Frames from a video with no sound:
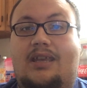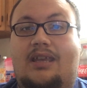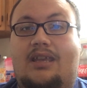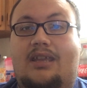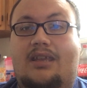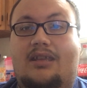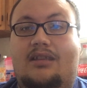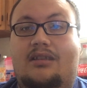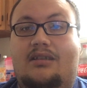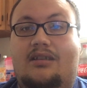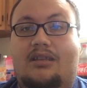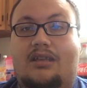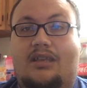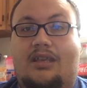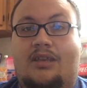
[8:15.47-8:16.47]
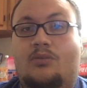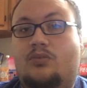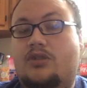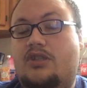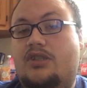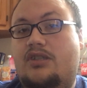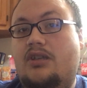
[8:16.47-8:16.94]
and it
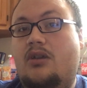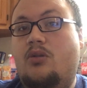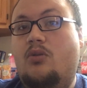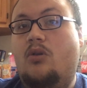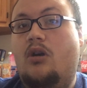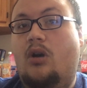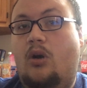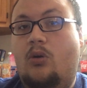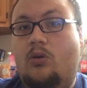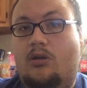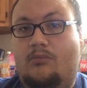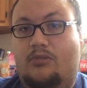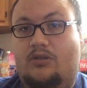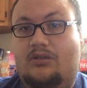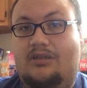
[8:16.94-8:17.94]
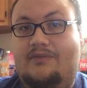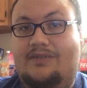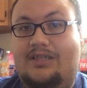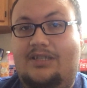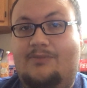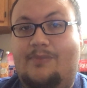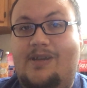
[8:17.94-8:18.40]
was so horrible of an
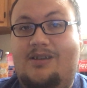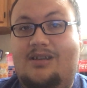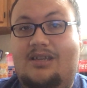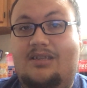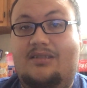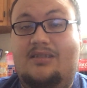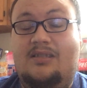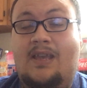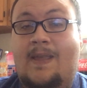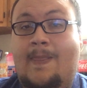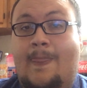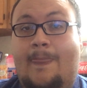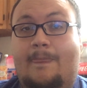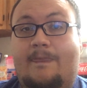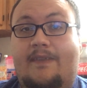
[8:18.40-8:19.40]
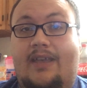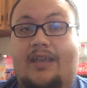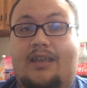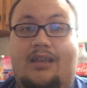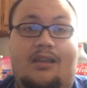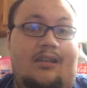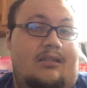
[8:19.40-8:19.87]
experience
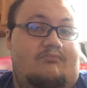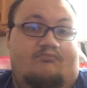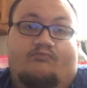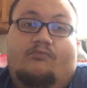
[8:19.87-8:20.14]
that I,